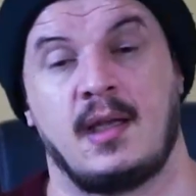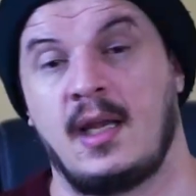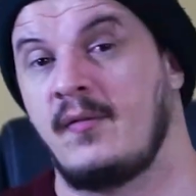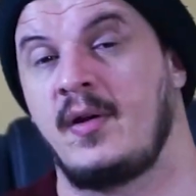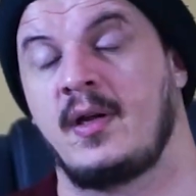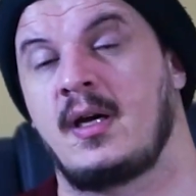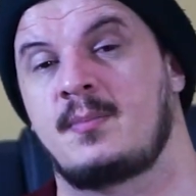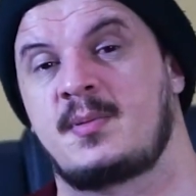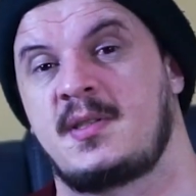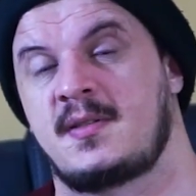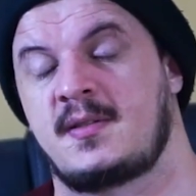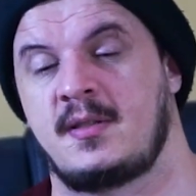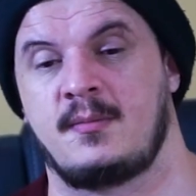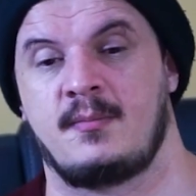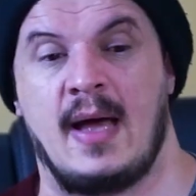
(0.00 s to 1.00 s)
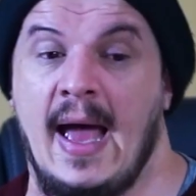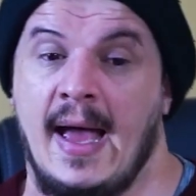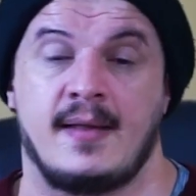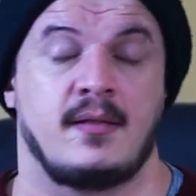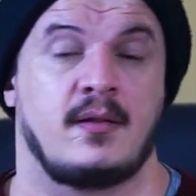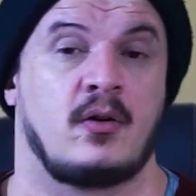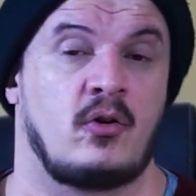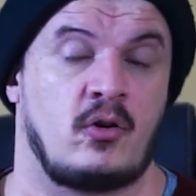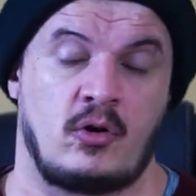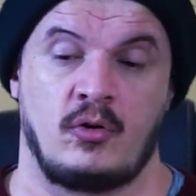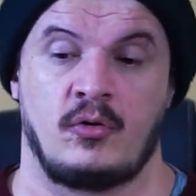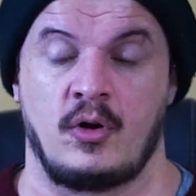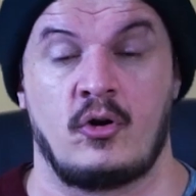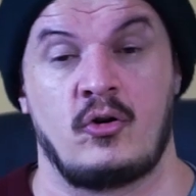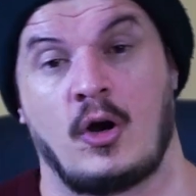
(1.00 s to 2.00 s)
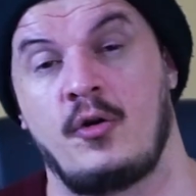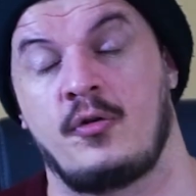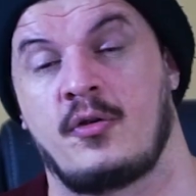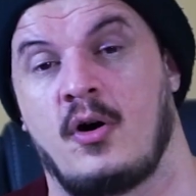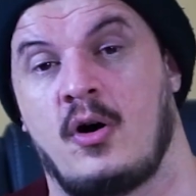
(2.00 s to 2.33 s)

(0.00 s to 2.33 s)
leveling up system and the growth